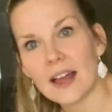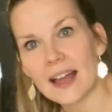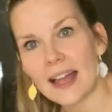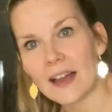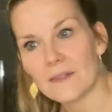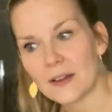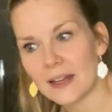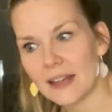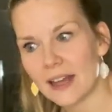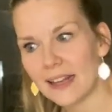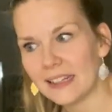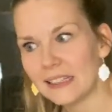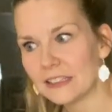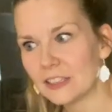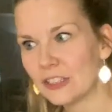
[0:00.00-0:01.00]
I have a
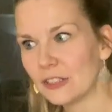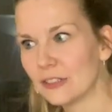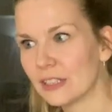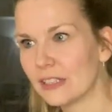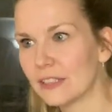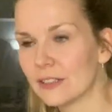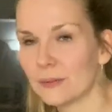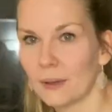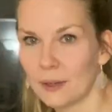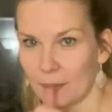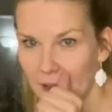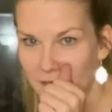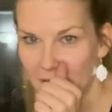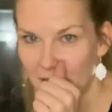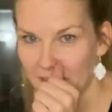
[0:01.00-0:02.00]
little student, one of
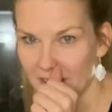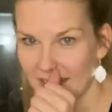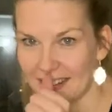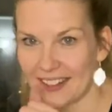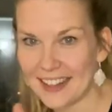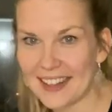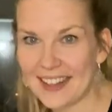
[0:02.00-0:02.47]
my favorite